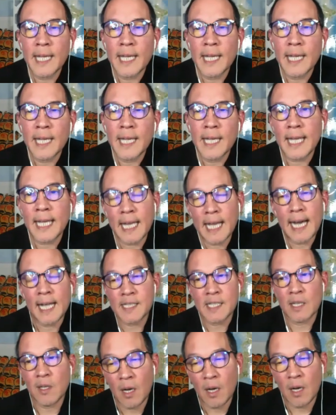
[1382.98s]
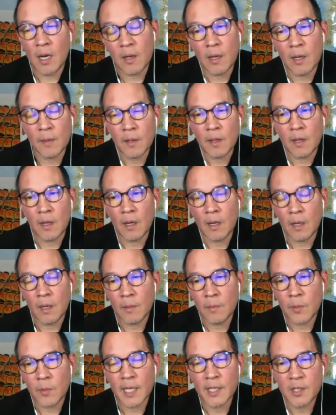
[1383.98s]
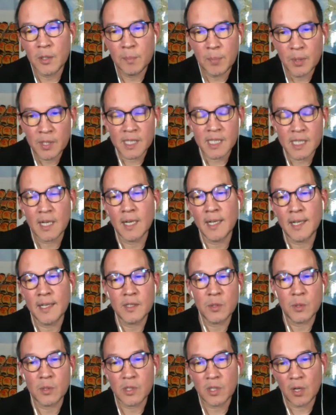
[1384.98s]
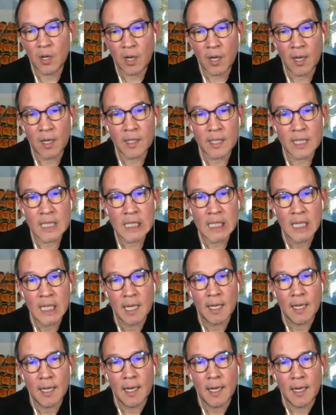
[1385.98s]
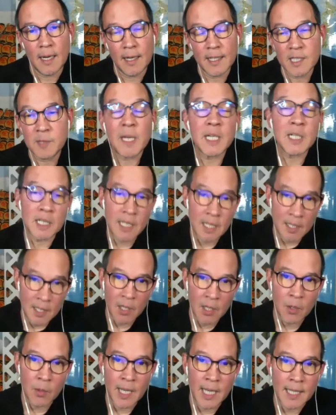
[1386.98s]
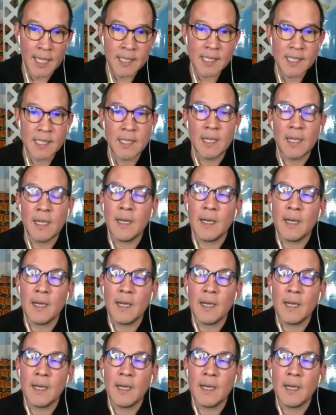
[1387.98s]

a lot on when I do book signings or talks, especially in the US.